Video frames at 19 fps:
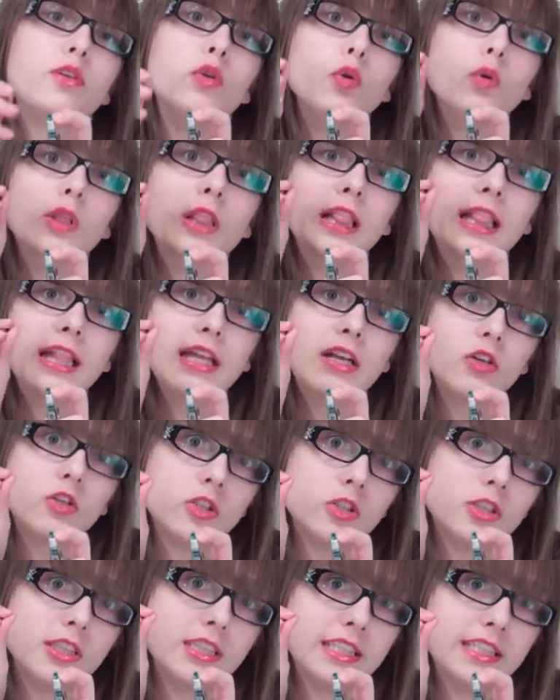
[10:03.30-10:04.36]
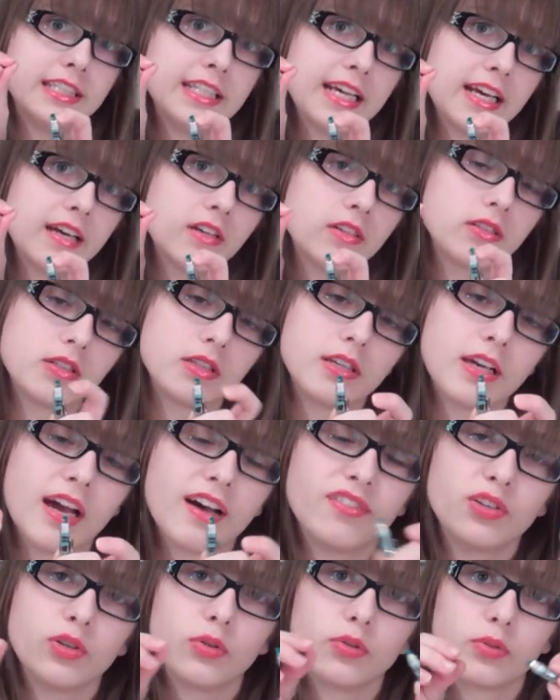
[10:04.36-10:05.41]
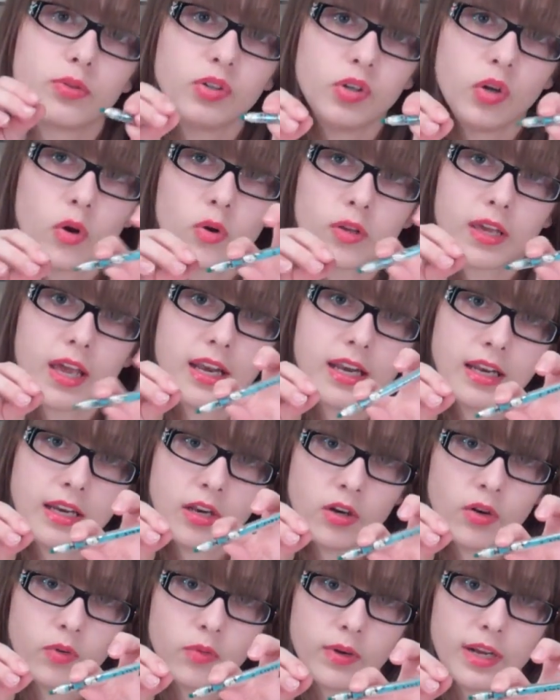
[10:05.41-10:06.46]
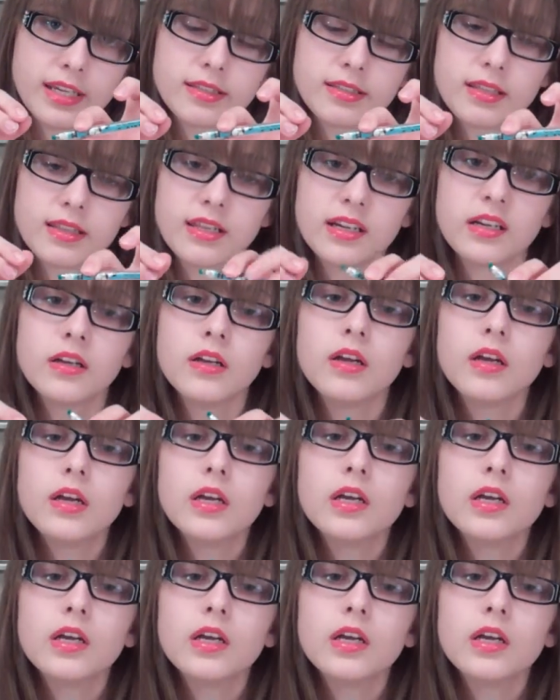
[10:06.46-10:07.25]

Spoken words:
you do little details and you have to go get in and erase in there.